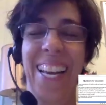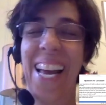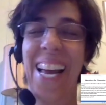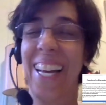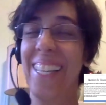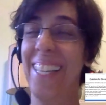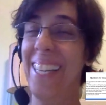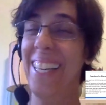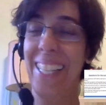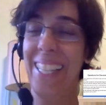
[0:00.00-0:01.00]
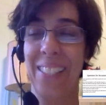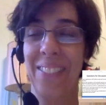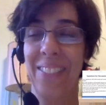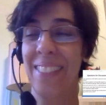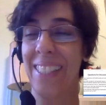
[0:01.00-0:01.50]
trying to be ahead of
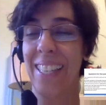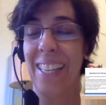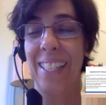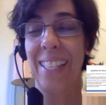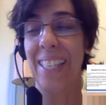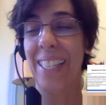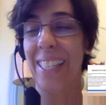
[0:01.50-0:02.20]
it.